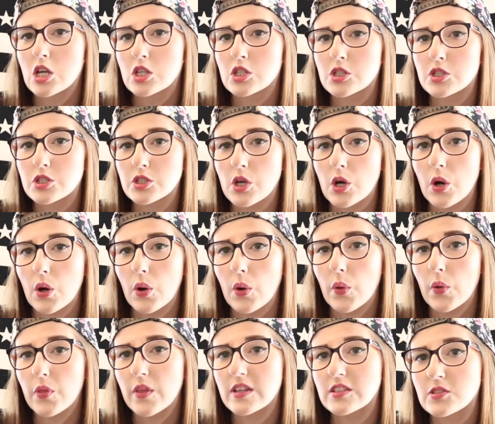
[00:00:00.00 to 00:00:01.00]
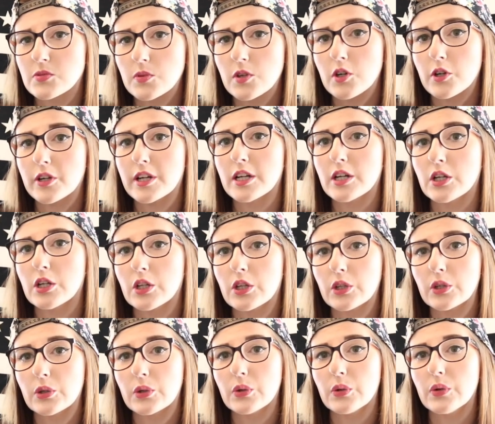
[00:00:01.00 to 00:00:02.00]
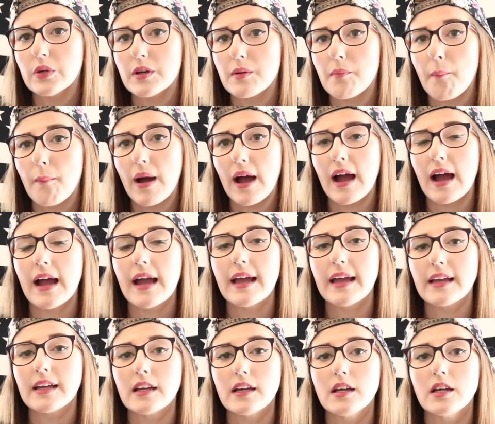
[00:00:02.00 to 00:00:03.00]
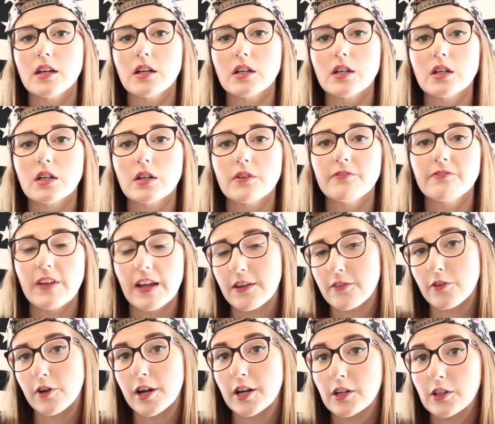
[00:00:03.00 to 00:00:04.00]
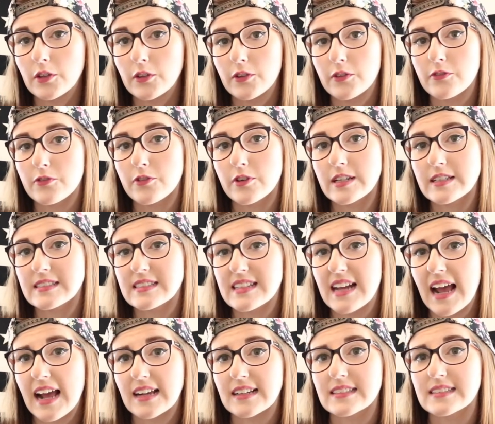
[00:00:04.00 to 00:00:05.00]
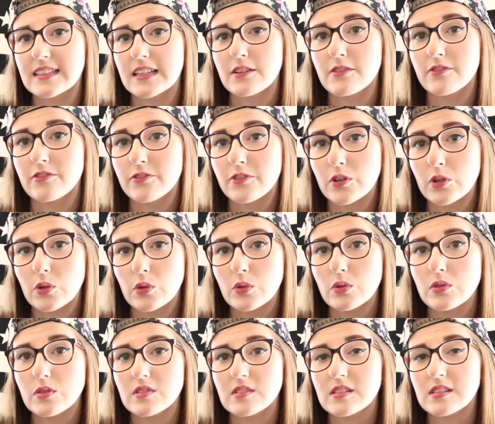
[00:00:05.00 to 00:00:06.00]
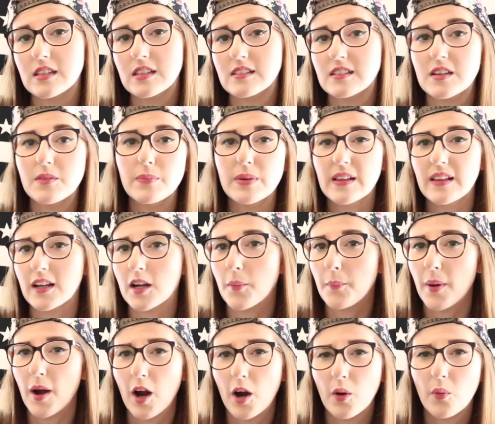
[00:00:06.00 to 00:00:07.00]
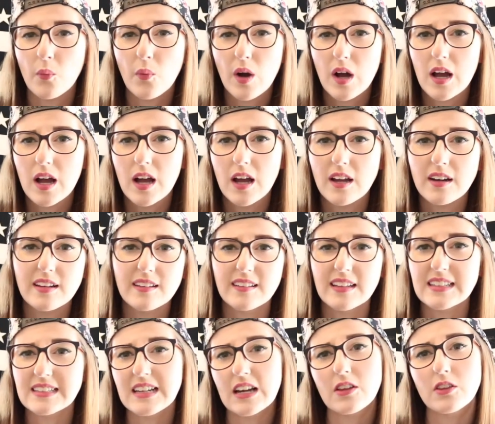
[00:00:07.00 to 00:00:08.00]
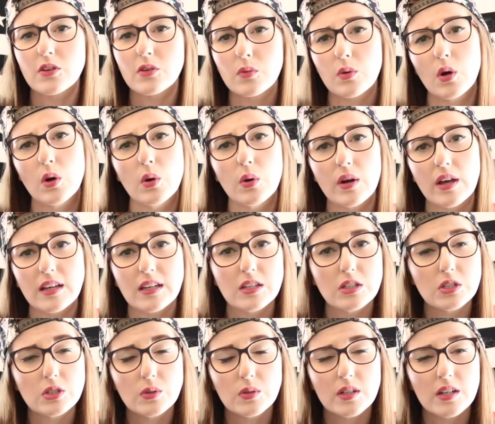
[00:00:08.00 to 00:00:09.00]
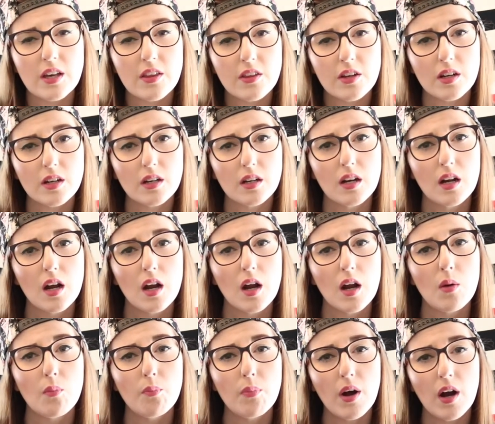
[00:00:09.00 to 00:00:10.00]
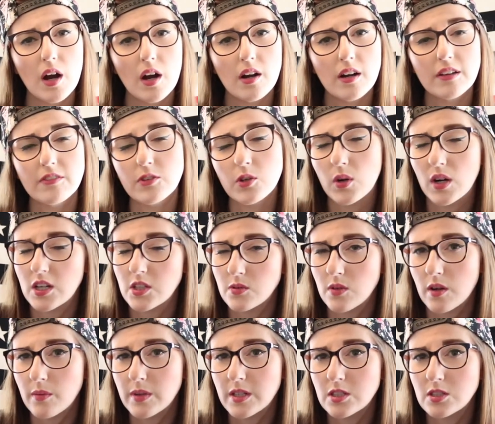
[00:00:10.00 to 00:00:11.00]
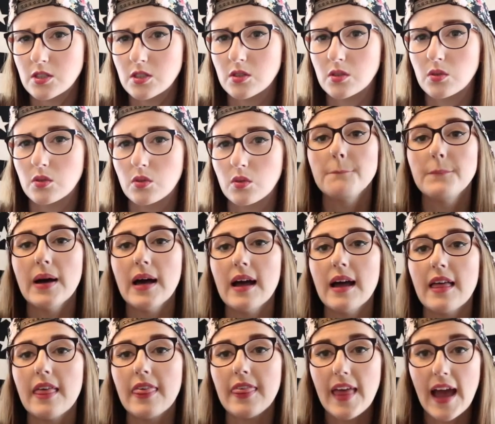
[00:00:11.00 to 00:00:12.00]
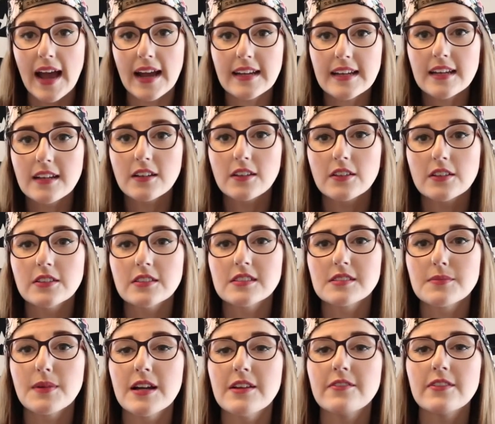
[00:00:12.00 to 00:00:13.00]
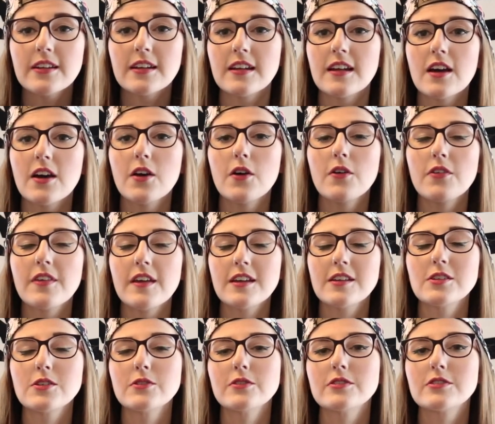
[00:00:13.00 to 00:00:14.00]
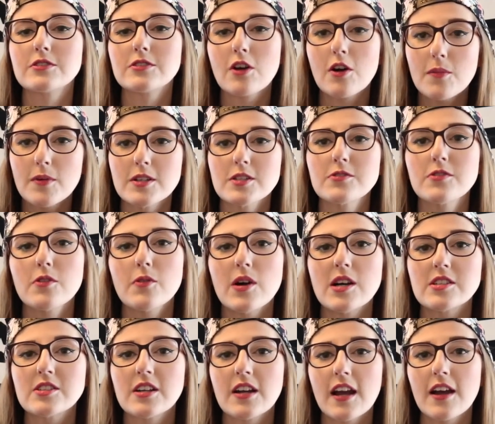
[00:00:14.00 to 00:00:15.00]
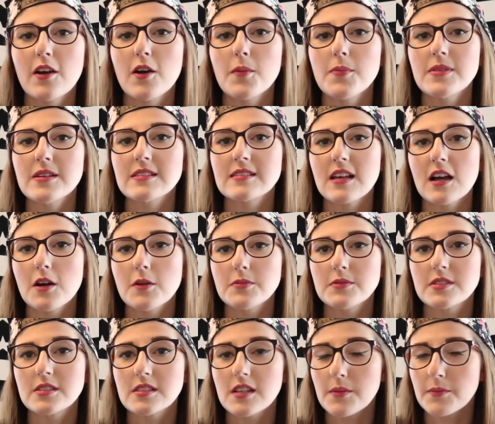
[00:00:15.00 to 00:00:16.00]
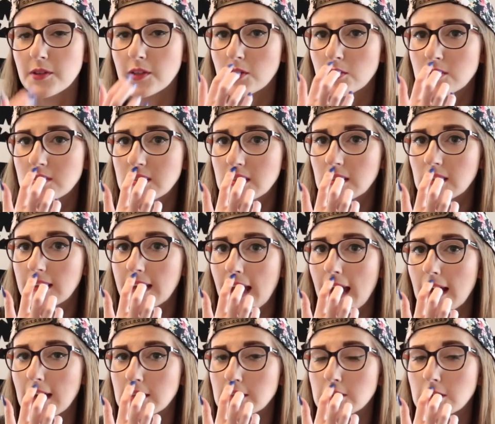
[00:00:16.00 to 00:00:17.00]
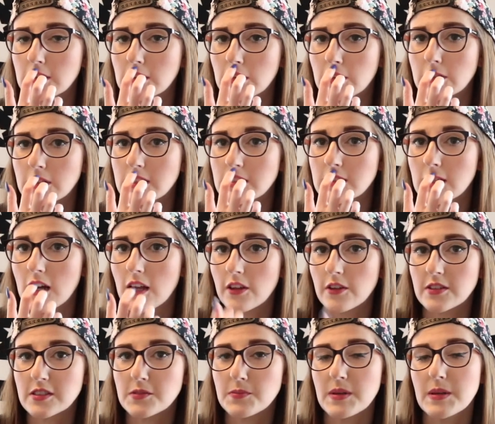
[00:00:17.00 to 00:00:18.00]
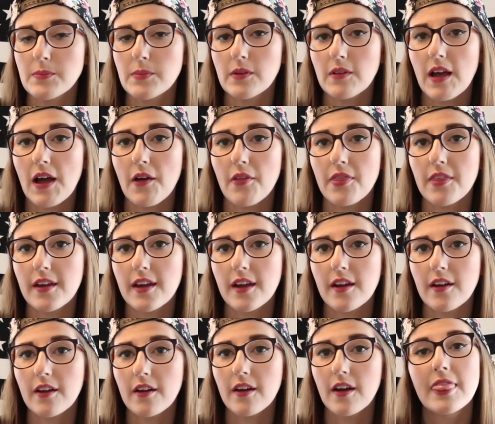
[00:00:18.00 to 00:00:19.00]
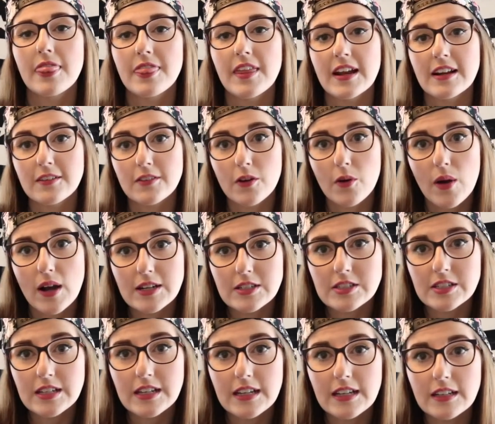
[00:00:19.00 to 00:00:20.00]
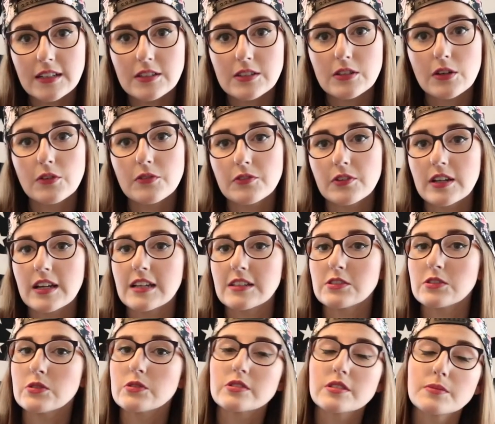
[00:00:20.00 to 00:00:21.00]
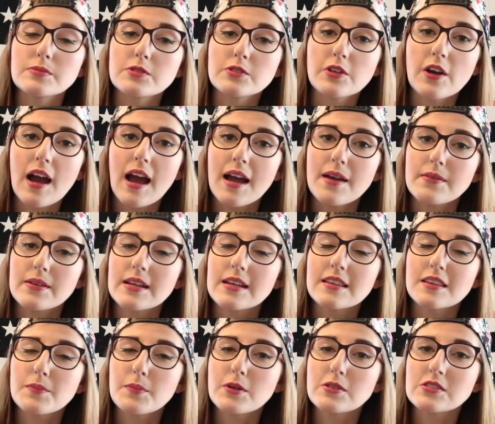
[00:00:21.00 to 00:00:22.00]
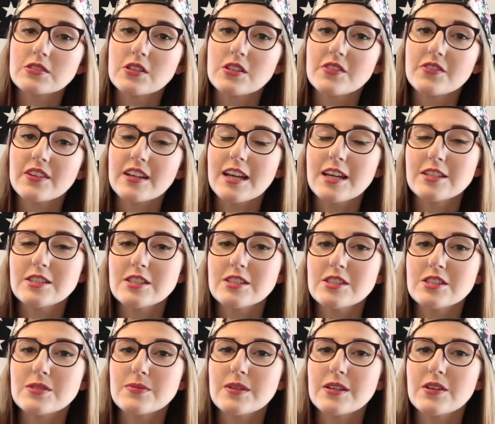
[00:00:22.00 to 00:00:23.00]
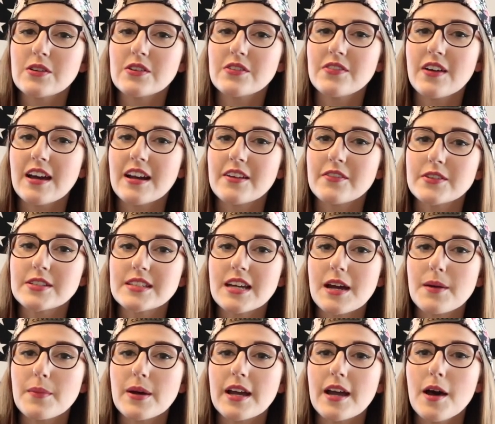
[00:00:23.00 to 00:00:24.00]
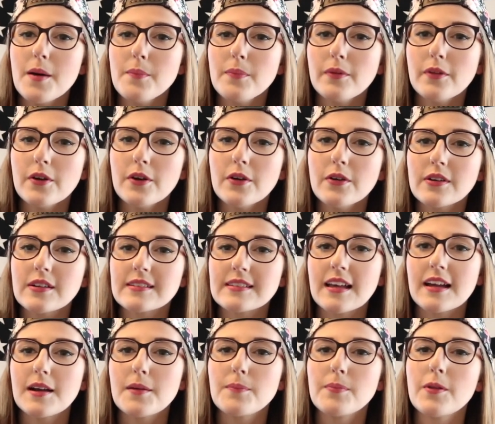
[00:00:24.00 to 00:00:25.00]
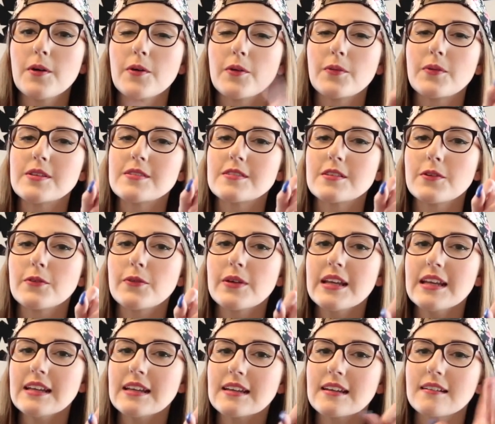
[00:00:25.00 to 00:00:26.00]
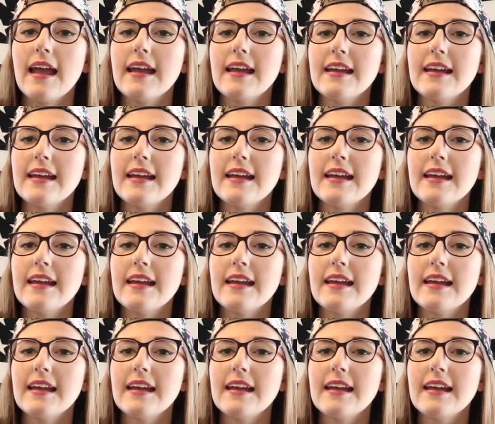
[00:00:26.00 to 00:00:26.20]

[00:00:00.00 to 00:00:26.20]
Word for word: So this will conclude my favorite gluten-free snacks and foods. This can be like a part 1, and like down the road I can do another part if you guys want me to. But that concludes my video. Thank you so much for watching. I hope this helped some of you celiacs or gluten intolerance people out there. Thanks for watching. Don't forget to subscribe and hit the post notifications to be notified every time I upload, because I upload once a week.